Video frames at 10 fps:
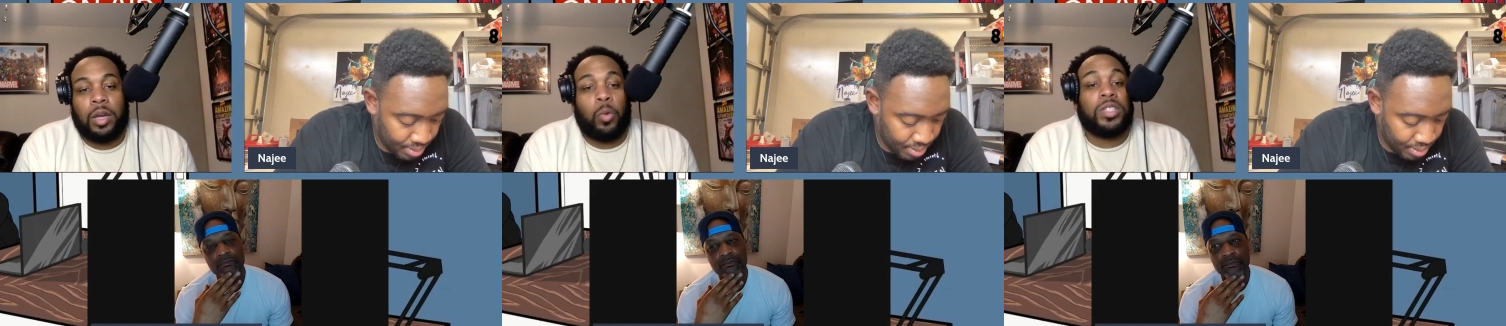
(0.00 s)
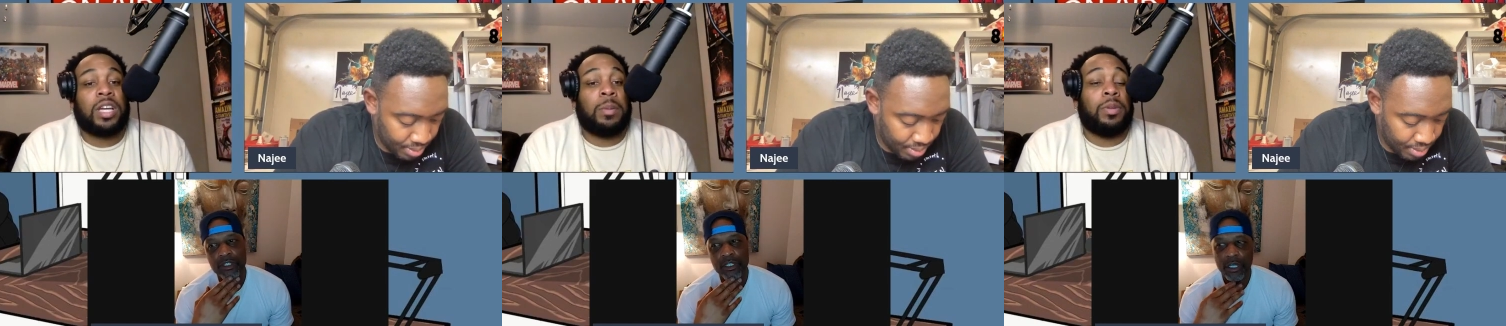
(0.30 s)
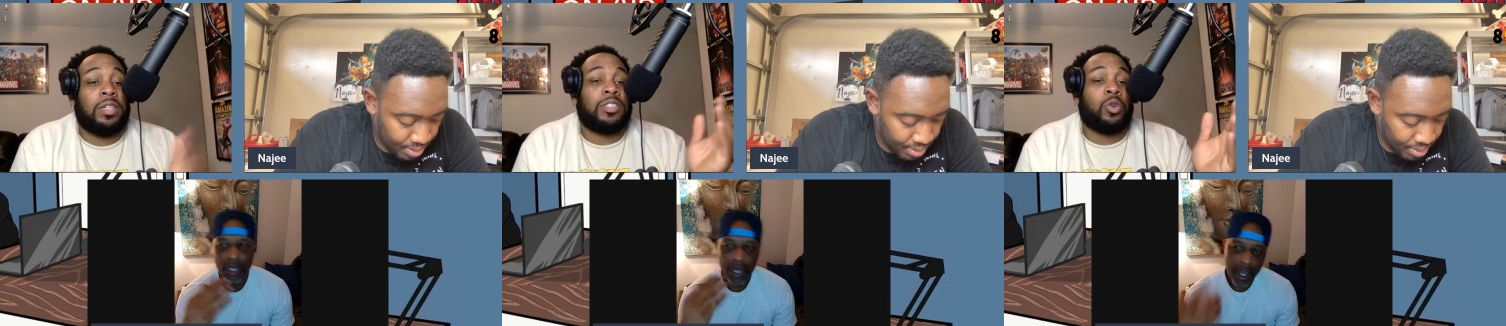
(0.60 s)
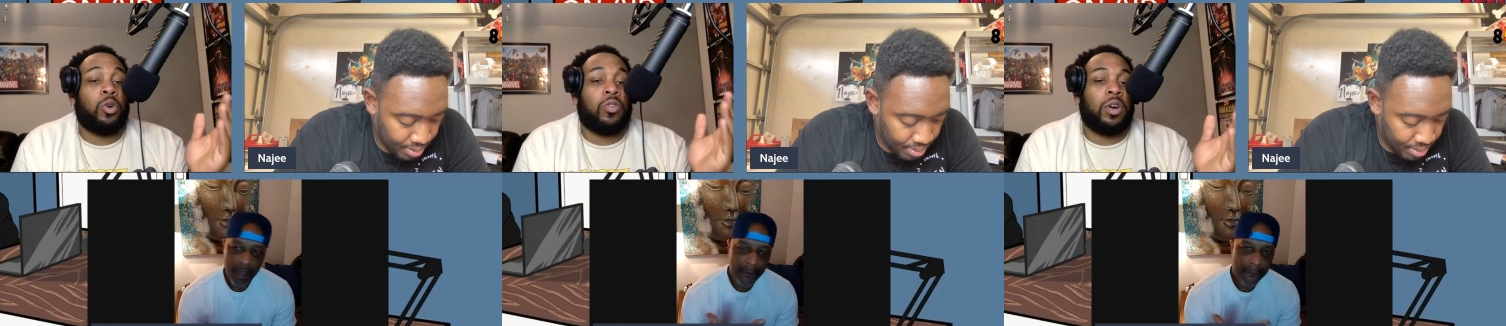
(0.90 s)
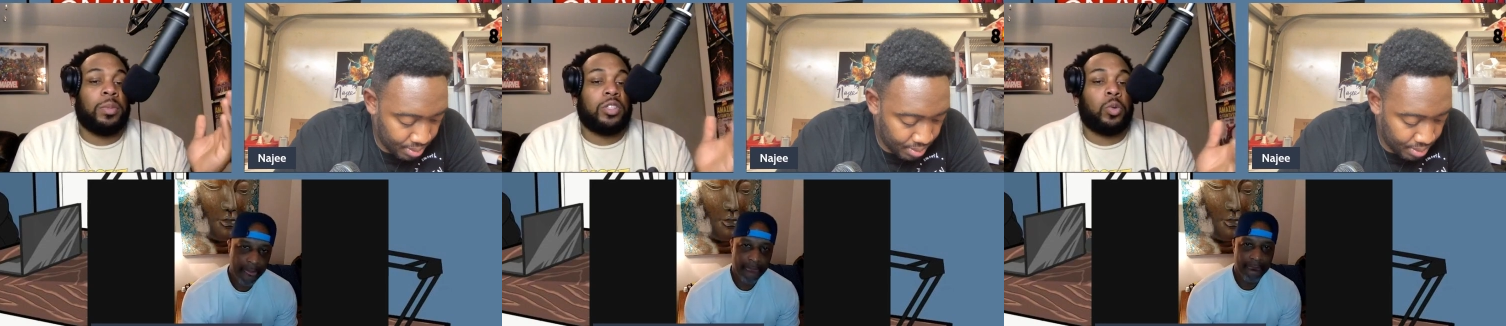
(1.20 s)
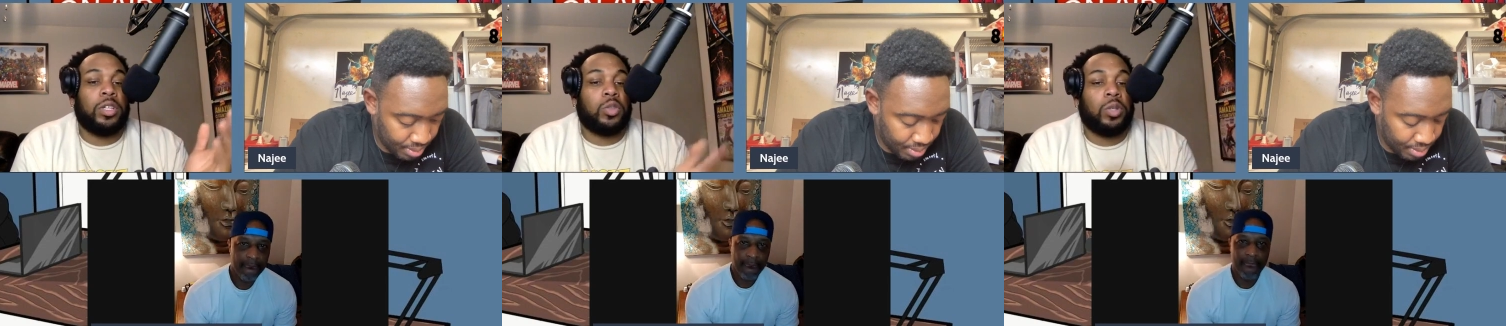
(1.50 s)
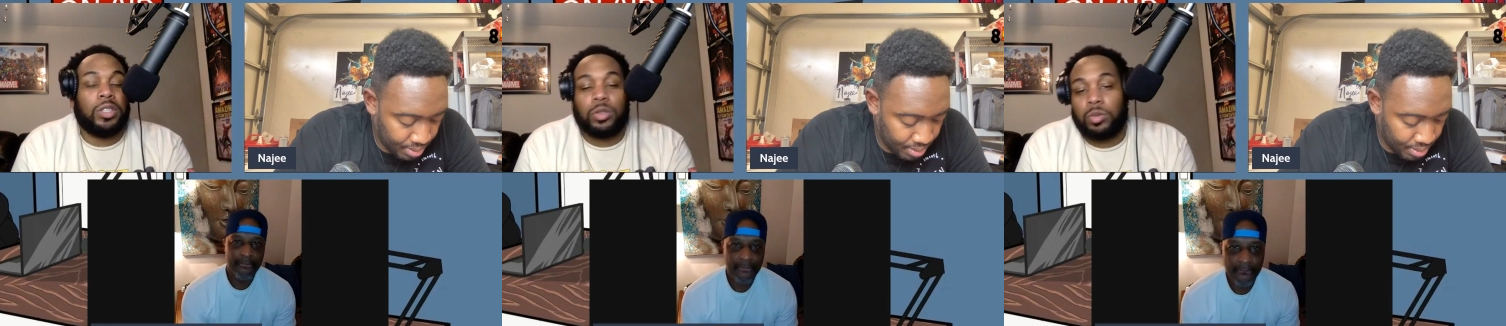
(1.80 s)
Speaker 1: and what's coming in store for them in
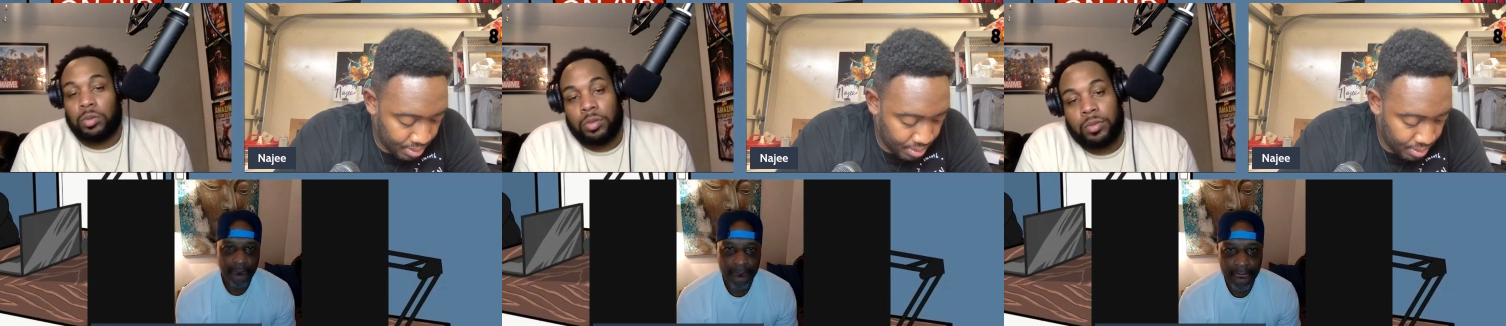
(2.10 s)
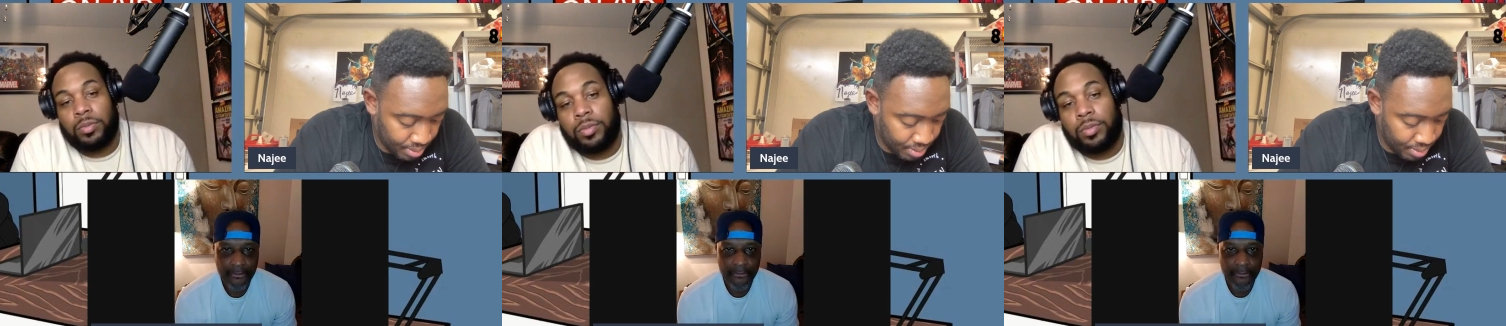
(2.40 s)
2022